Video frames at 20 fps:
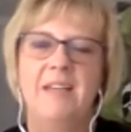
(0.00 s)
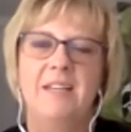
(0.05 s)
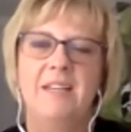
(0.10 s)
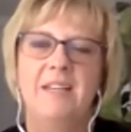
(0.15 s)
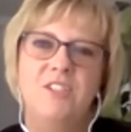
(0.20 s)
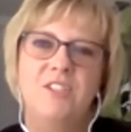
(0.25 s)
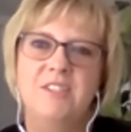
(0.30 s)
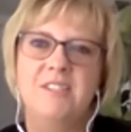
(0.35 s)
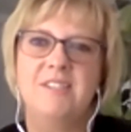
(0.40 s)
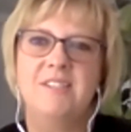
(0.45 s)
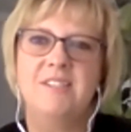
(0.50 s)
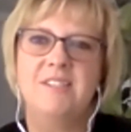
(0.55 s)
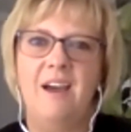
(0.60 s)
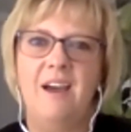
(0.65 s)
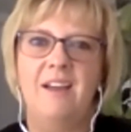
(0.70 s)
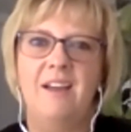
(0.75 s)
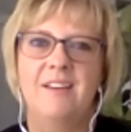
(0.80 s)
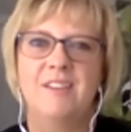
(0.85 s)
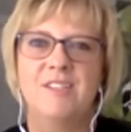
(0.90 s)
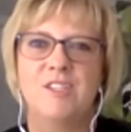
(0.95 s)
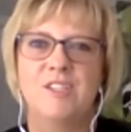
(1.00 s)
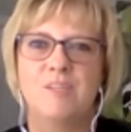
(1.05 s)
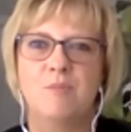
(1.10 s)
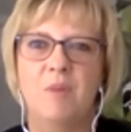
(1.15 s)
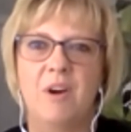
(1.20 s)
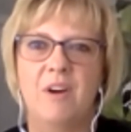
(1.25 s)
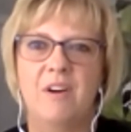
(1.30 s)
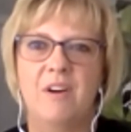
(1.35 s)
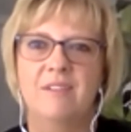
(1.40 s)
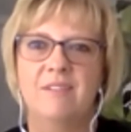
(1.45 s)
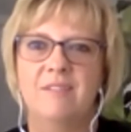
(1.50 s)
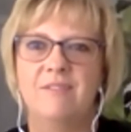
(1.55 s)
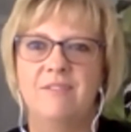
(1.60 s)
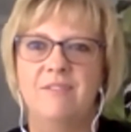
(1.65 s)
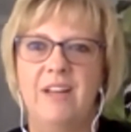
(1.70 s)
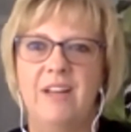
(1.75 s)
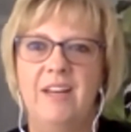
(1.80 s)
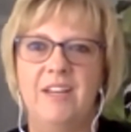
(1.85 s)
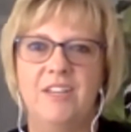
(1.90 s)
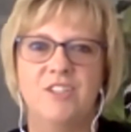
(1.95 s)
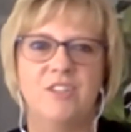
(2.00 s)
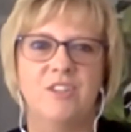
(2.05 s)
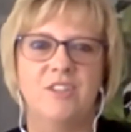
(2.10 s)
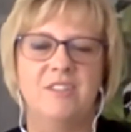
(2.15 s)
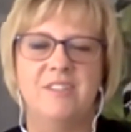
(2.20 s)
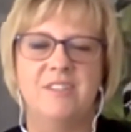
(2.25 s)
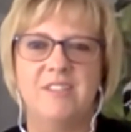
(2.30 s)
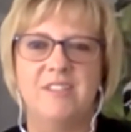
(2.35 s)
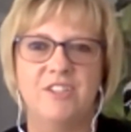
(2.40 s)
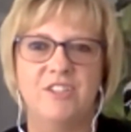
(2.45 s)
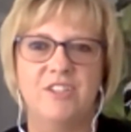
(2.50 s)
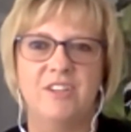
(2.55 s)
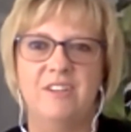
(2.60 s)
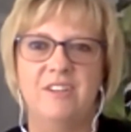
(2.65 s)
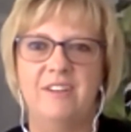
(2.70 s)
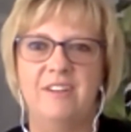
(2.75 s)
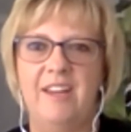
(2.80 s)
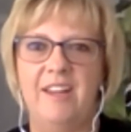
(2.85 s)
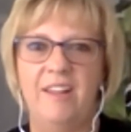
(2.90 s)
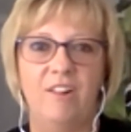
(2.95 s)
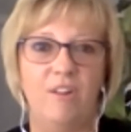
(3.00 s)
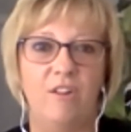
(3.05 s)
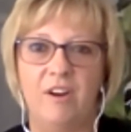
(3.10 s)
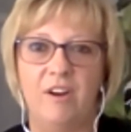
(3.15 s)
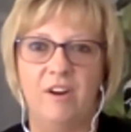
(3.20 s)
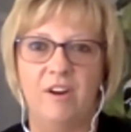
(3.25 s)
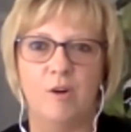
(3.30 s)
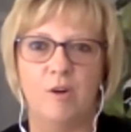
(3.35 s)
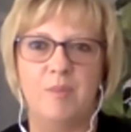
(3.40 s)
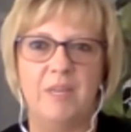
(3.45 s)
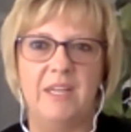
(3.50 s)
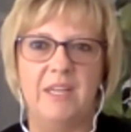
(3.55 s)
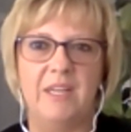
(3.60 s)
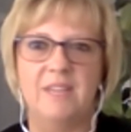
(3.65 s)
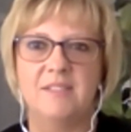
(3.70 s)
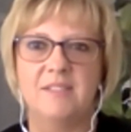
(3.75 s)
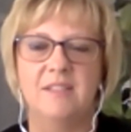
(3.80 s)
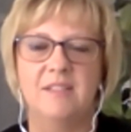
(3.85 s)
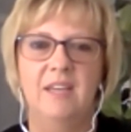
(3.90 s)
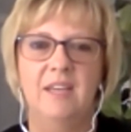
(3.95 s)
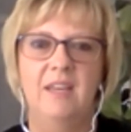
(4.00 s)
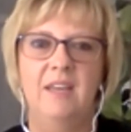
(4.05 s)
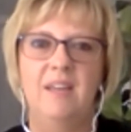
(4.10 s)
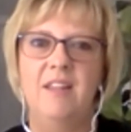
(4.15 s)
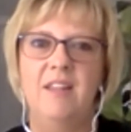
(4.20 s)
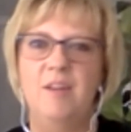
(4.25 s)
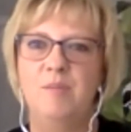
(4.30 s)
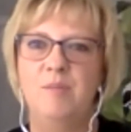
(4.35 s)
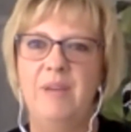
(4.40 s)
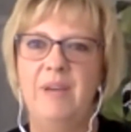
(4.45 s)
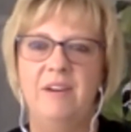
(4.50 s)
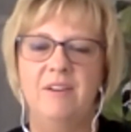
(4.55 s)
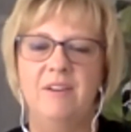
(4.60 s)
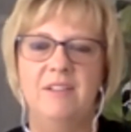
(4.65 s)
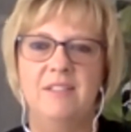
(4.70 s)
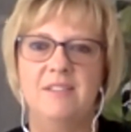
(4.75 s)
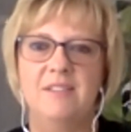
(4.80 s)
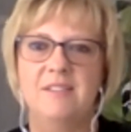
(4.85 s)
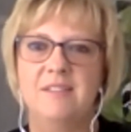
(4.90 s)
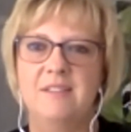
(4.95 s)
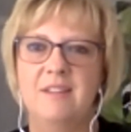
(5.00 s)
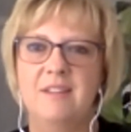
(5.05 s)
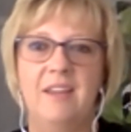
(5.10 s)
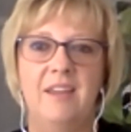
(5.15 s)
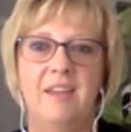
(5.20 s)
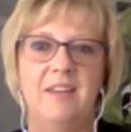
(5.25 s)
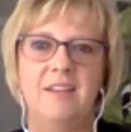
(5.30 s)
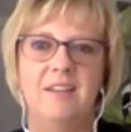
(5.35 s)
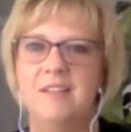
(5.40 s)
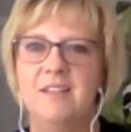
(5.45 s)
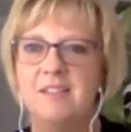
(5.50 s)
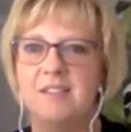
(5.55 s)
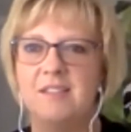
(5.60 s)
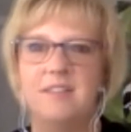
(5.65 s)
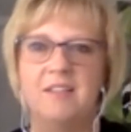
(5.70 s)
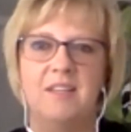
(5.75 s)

That's just not a smart financial decision any longer, because then the kid